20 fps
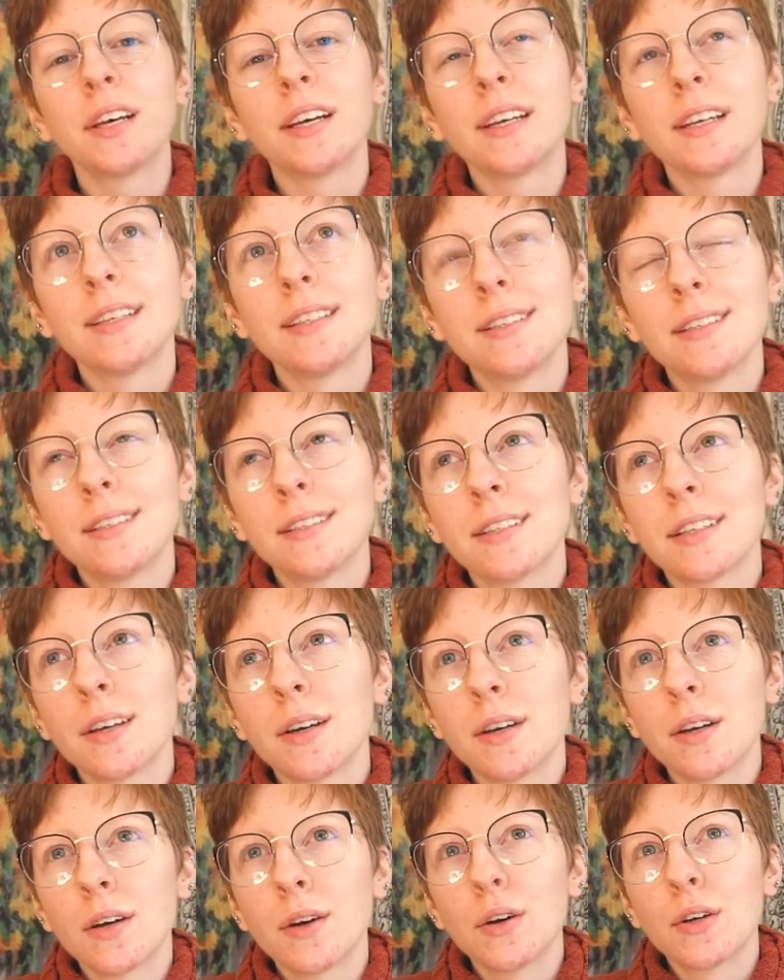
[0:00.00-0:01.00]
Today is
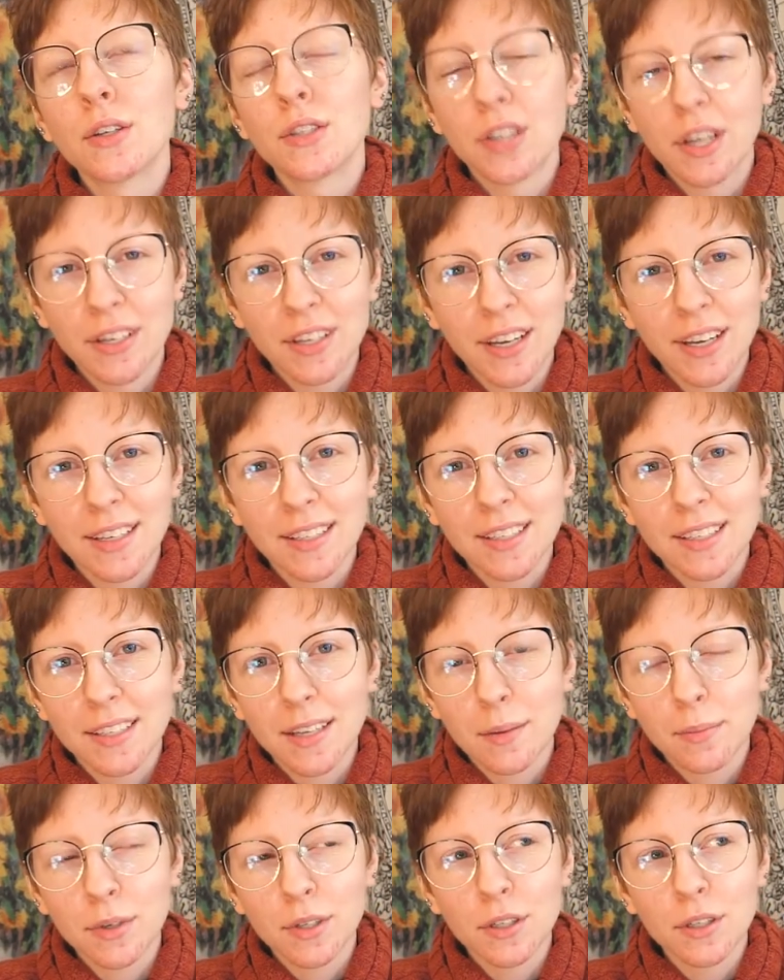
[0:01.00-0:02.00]
Sunday,
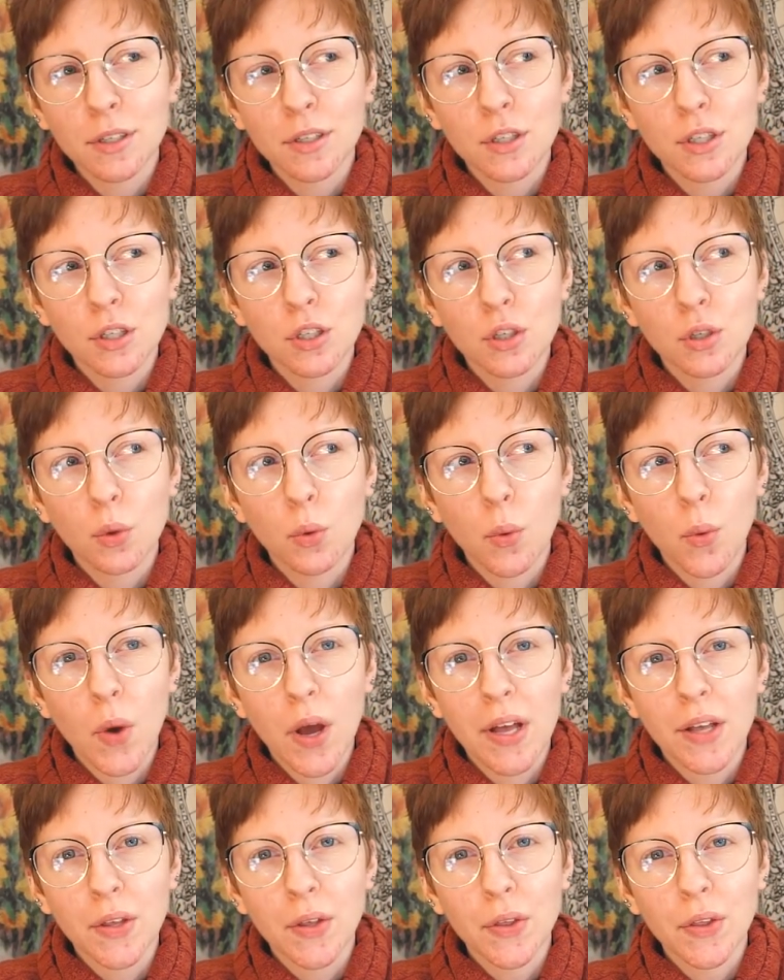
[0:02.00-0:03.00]
December
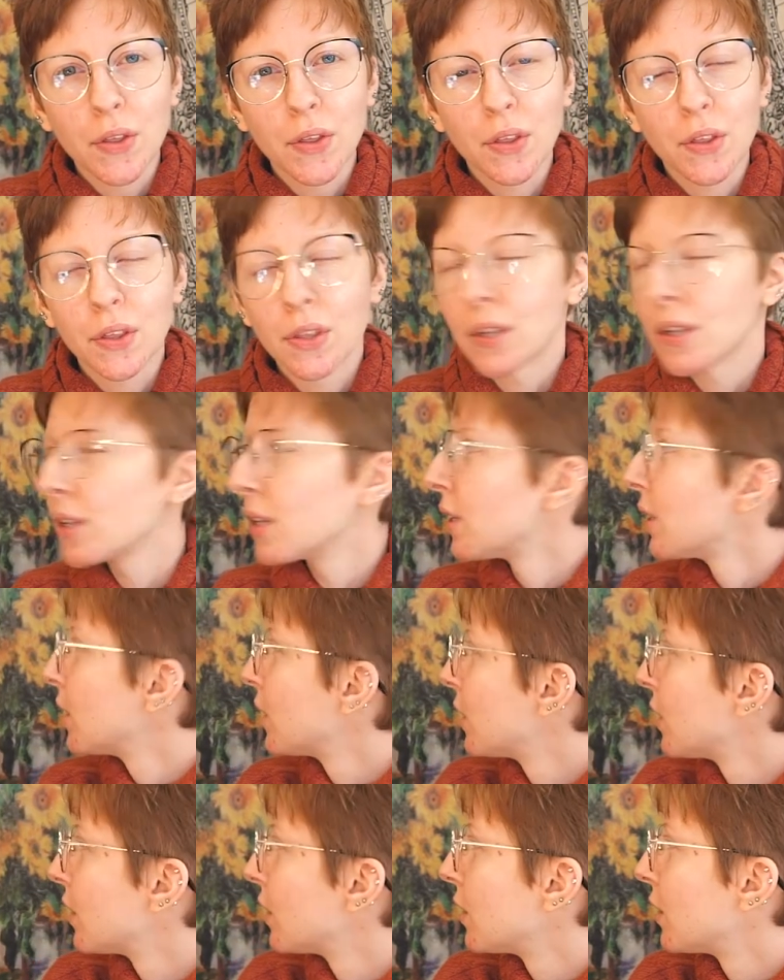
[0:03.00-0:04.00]
twelfth.
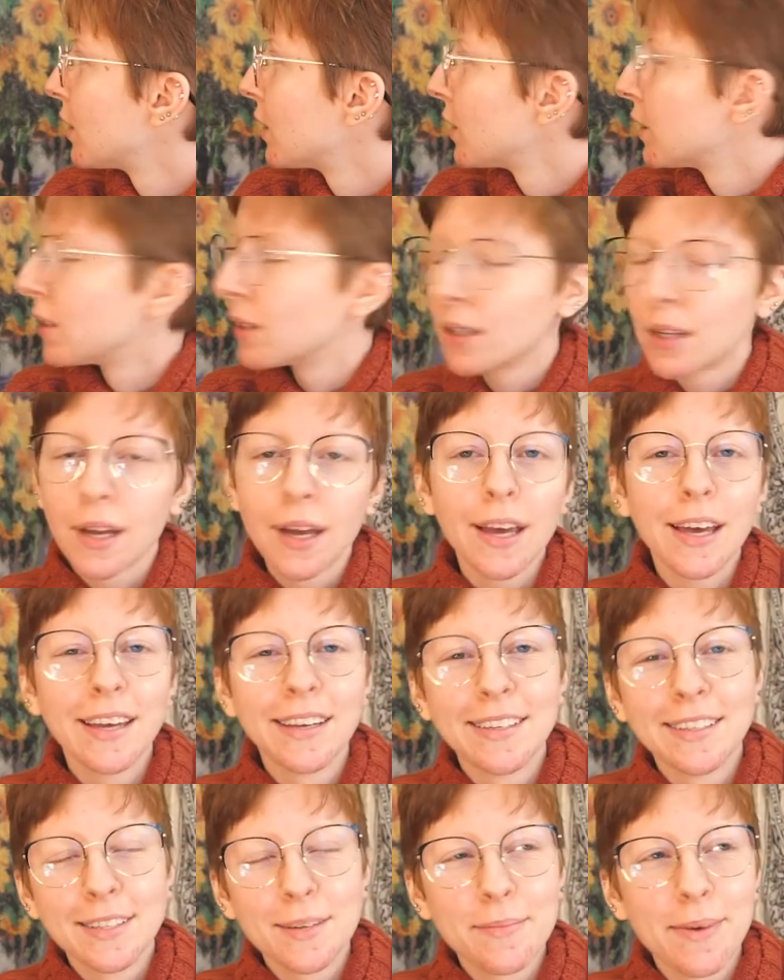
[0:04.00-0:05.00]
It
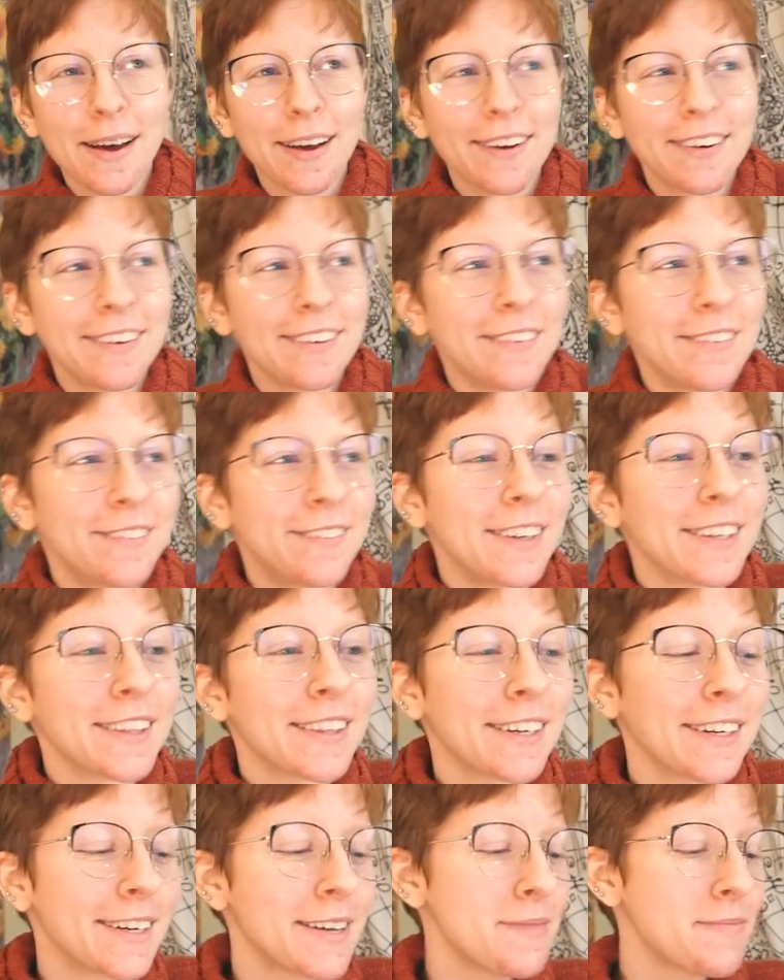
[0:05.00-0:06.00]
is about one
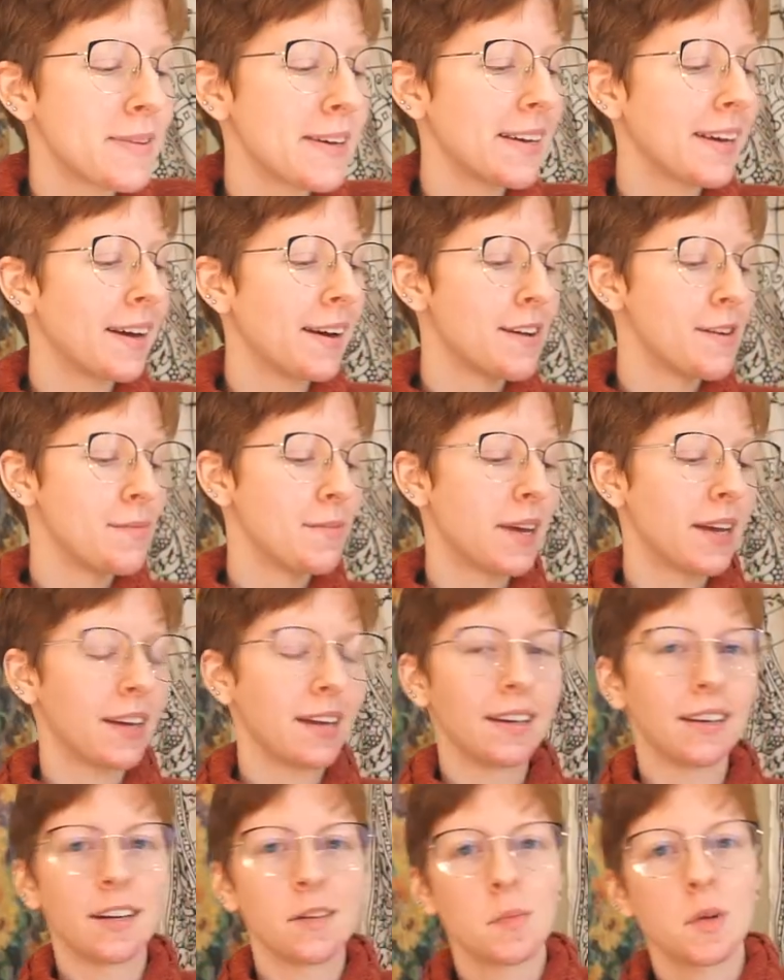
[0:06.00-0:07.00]
thirty p m
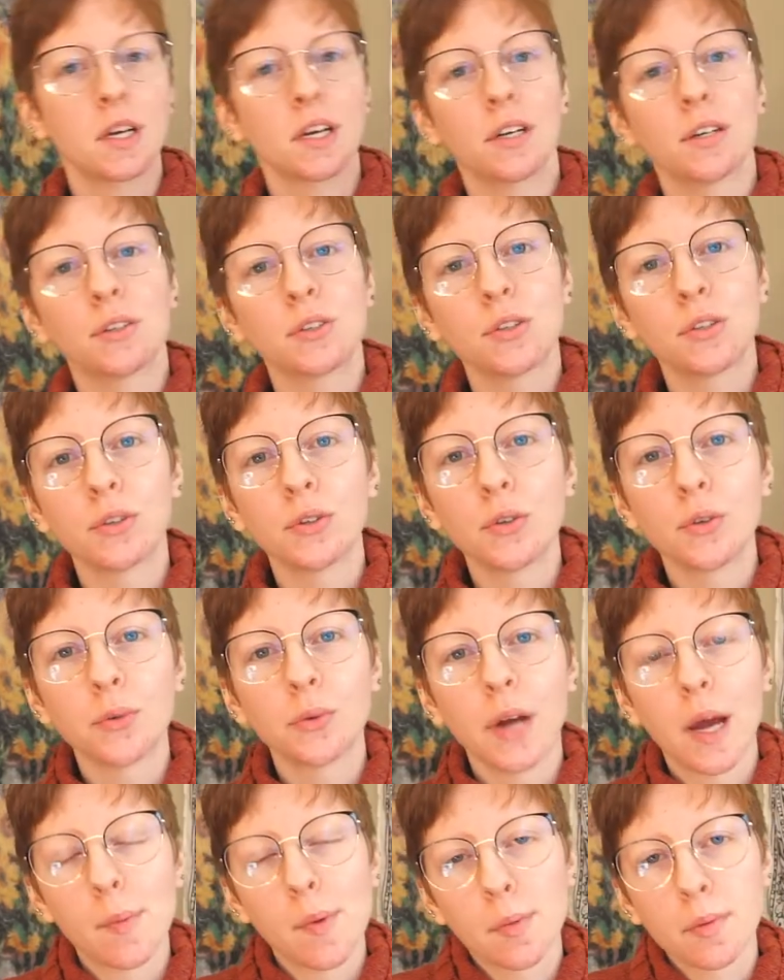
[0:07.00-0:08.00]
and I'm here to
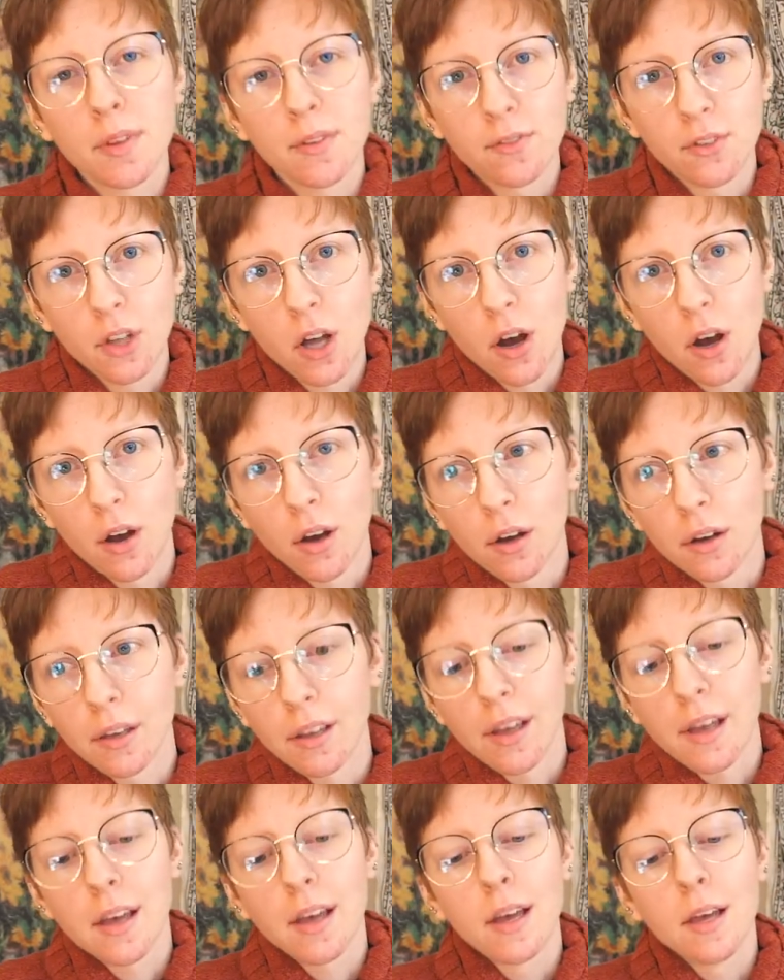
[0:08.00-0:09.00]
wrap up the vlog
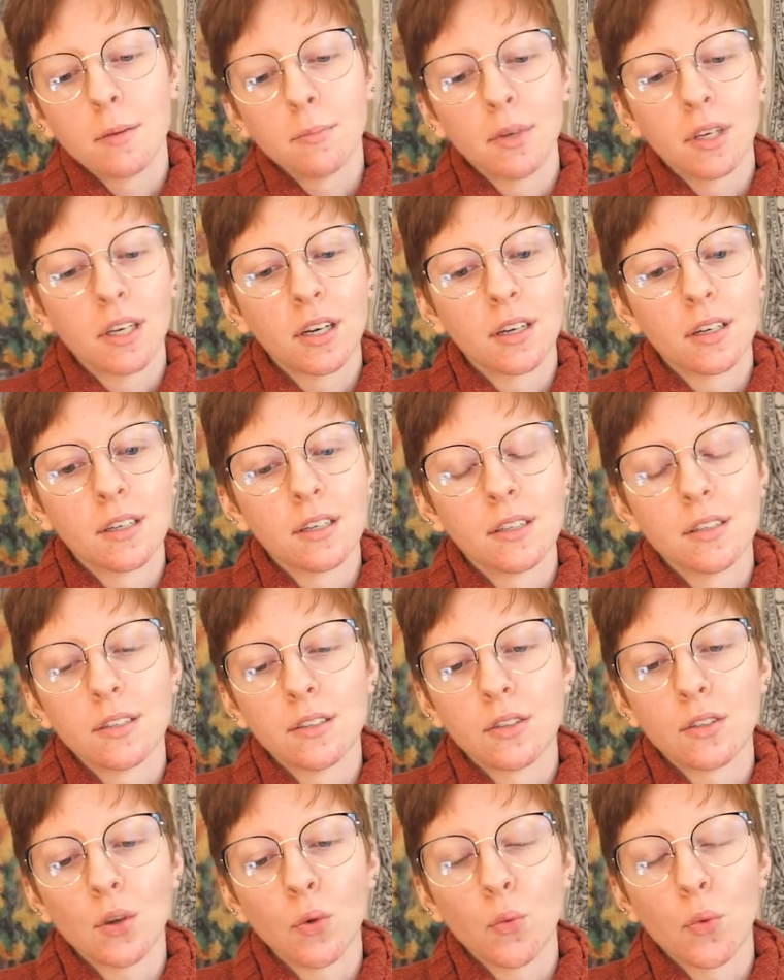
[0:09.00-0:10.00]

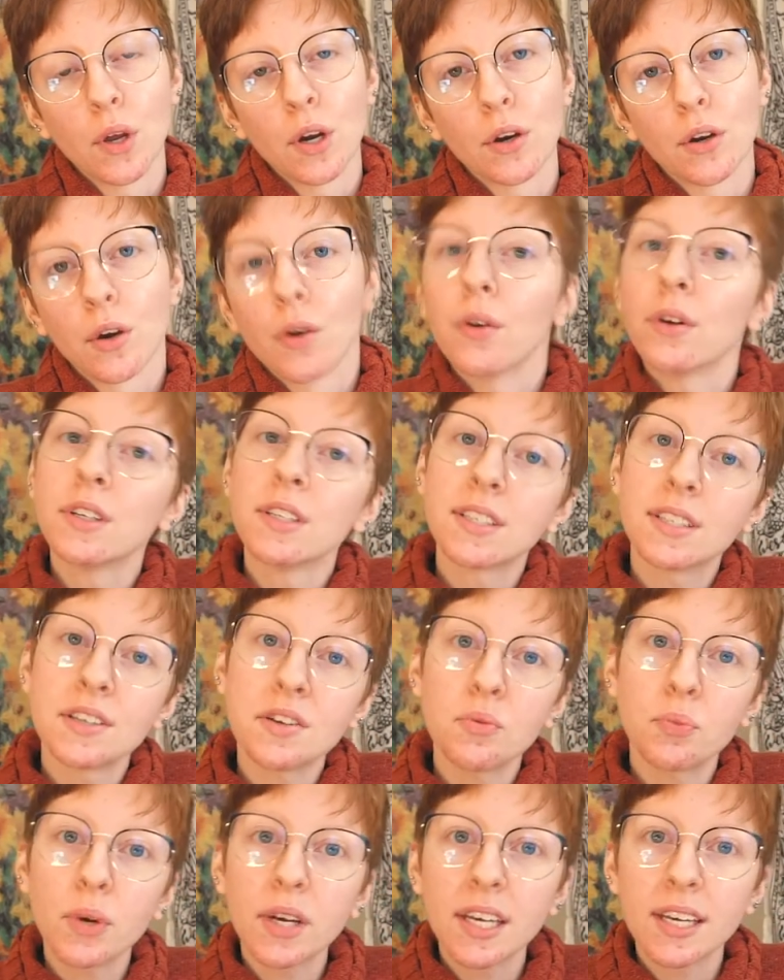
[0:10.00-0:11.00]
because we are going to see
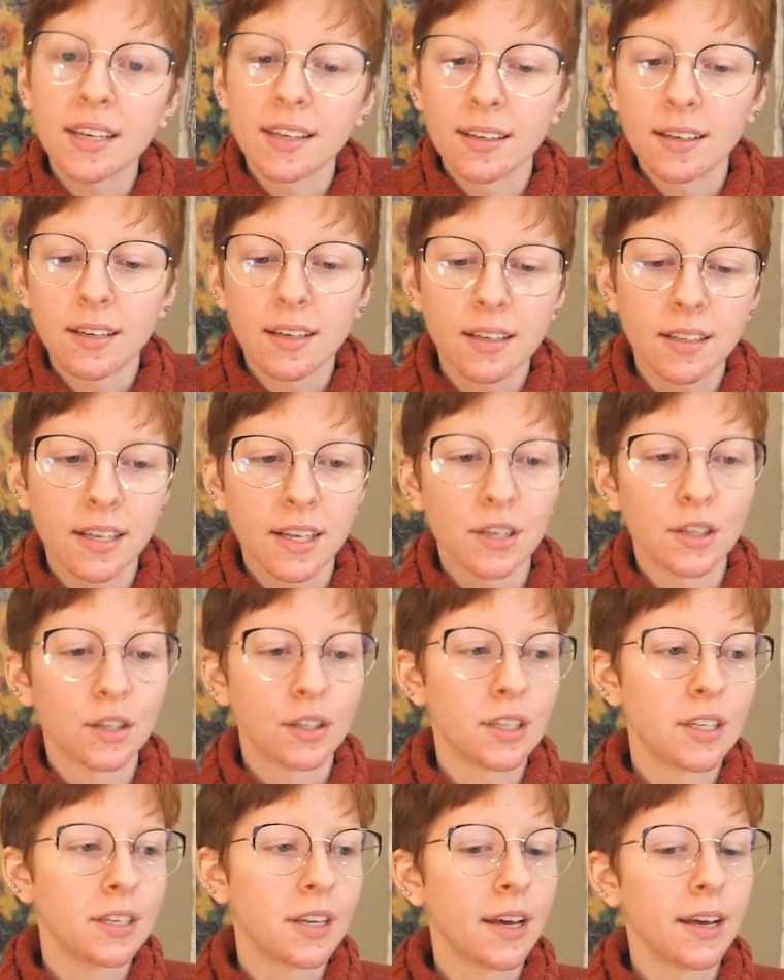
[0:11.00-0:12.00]
Wicked later
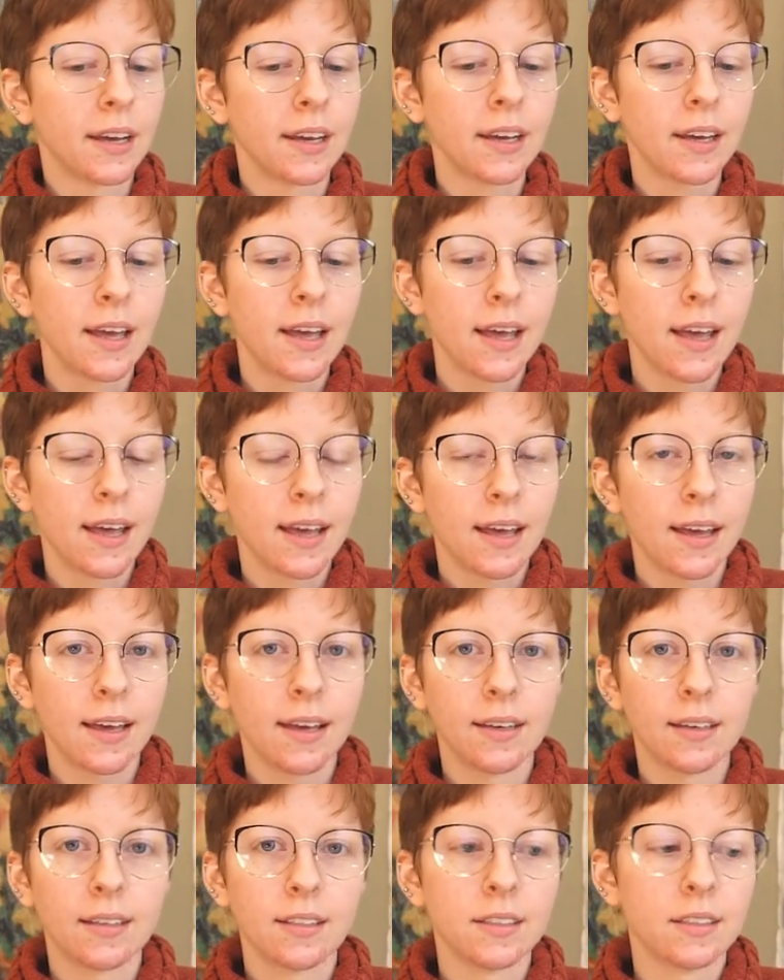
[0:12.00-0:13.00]
today.
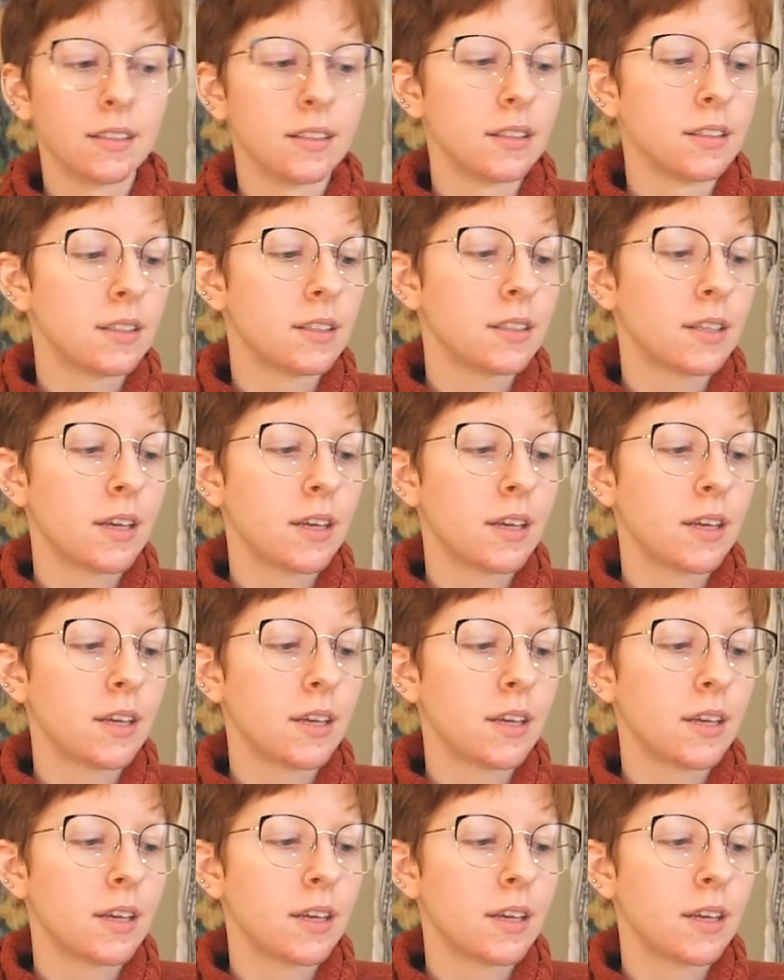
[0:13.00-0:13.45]
And